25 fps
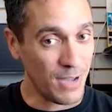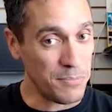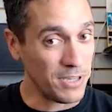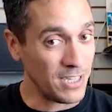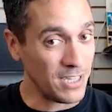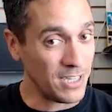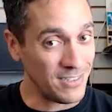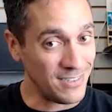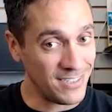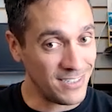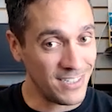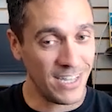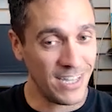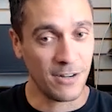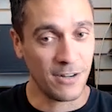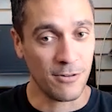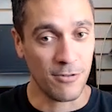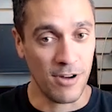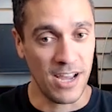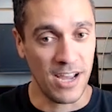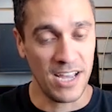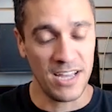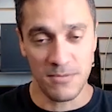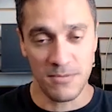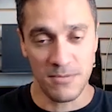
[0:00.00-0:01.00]
getting sick,
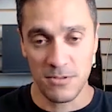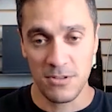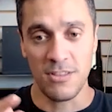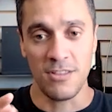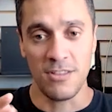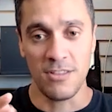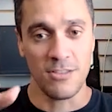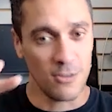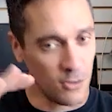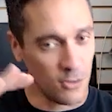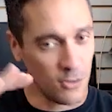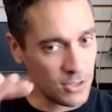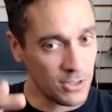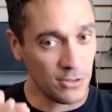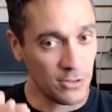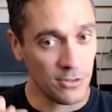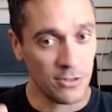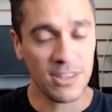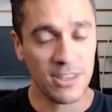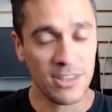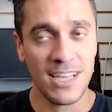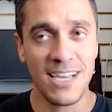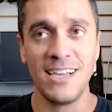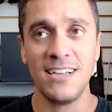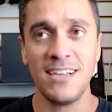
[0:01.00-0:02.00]
right? Those little
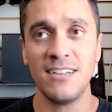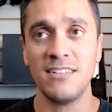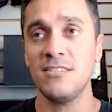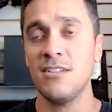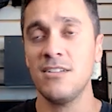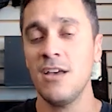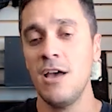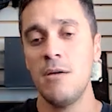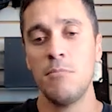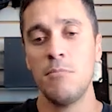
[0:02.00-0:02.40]
things,